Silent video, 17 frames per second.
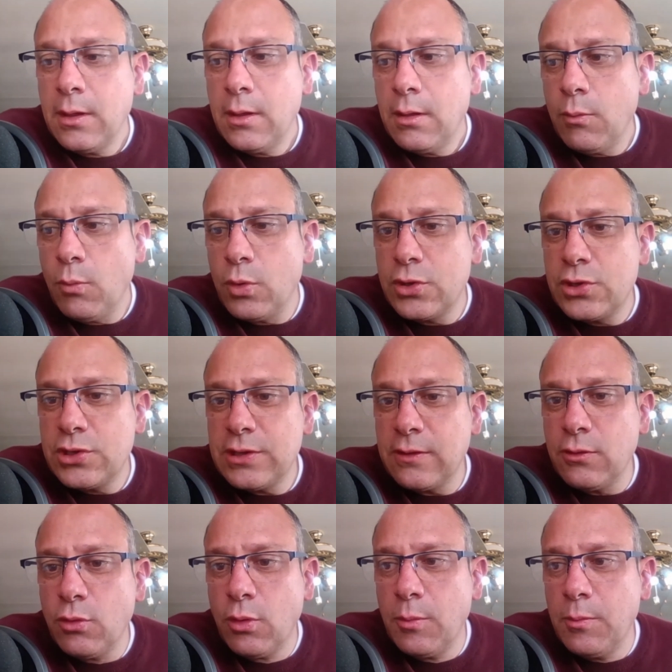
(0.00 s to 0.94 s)
which is
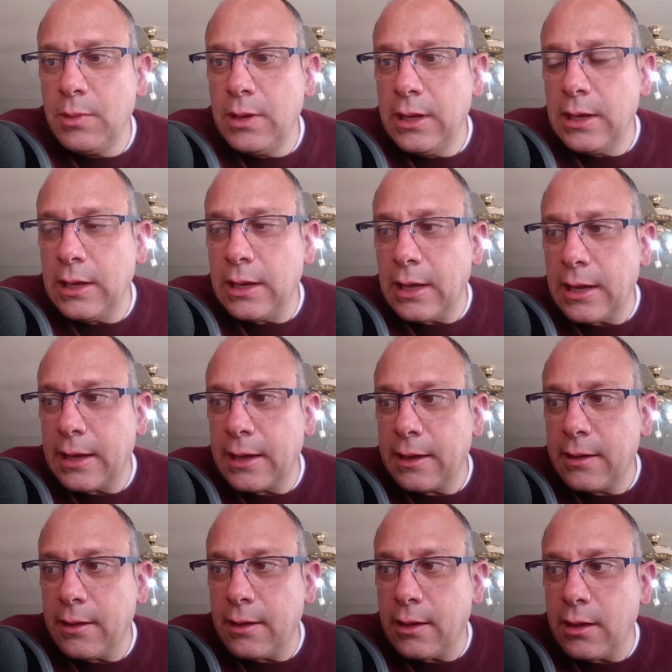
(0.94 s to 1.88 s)
normally
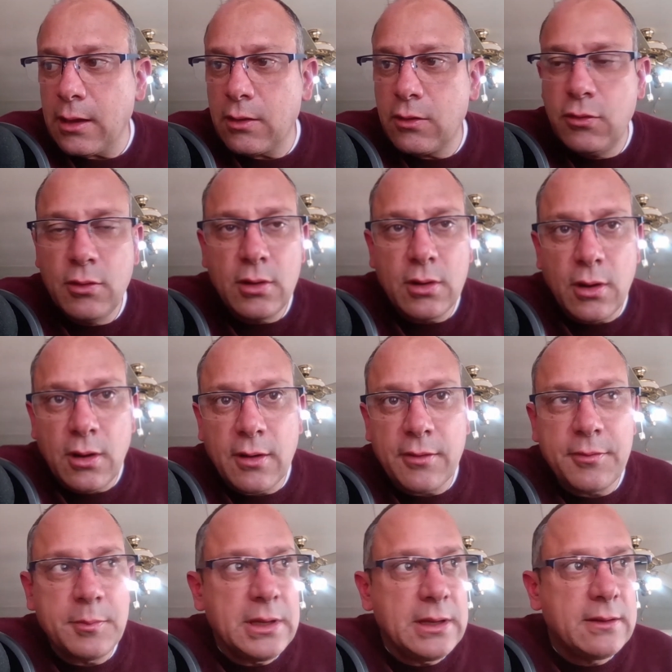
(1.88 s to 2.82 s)
like
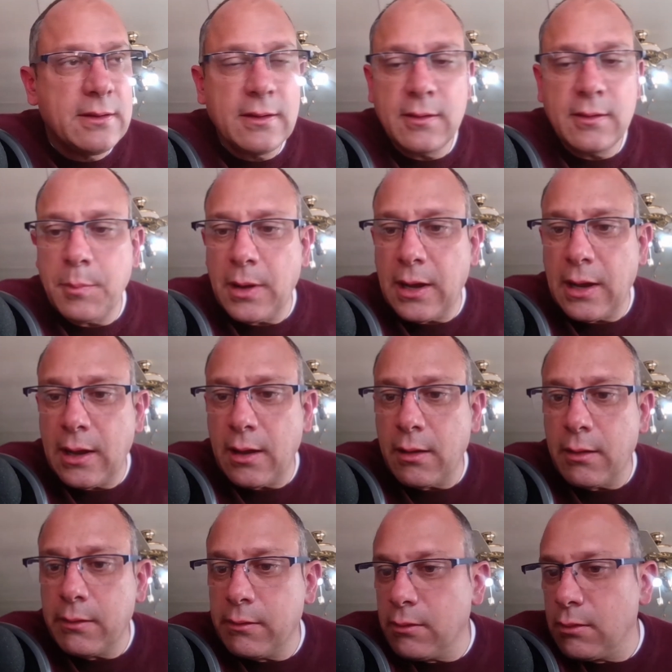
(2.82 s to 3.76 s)
2.5 meters
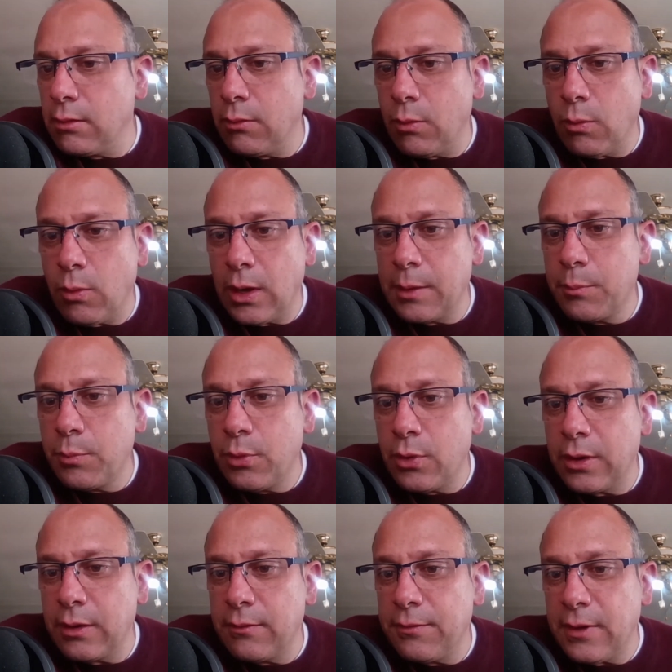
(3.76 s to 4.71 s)
by
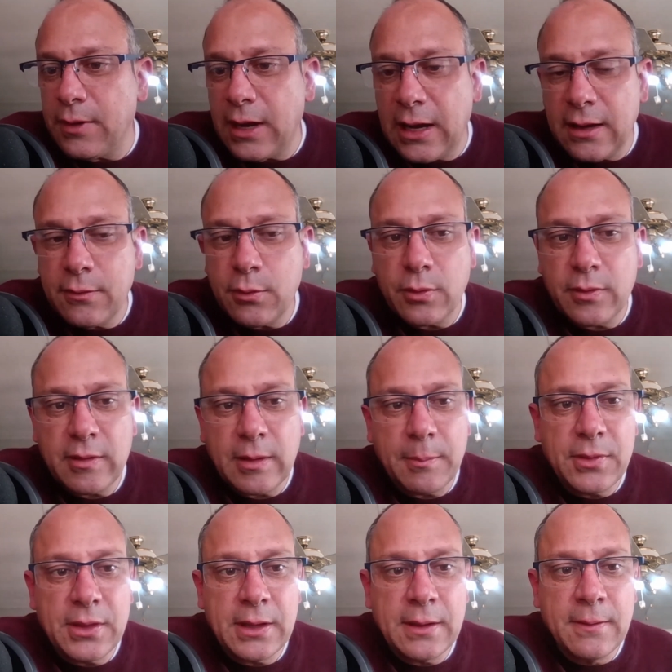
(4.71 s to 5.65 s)
1.5 or
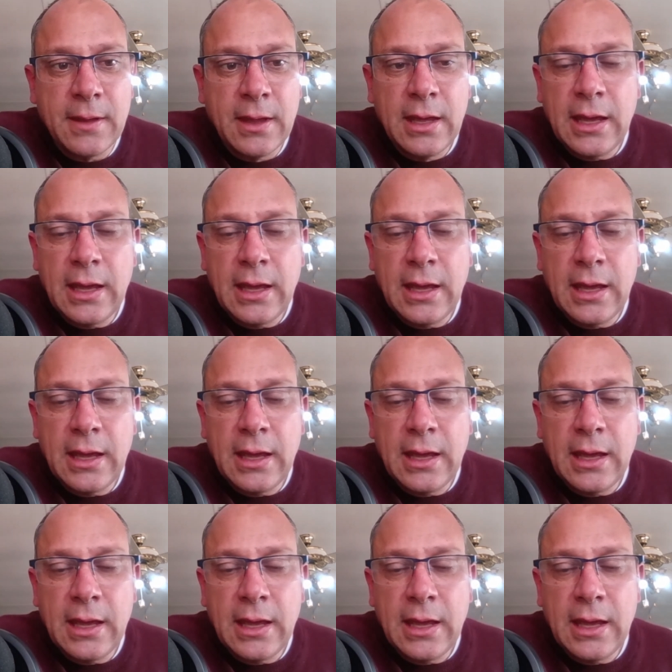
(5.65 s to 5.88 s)
something,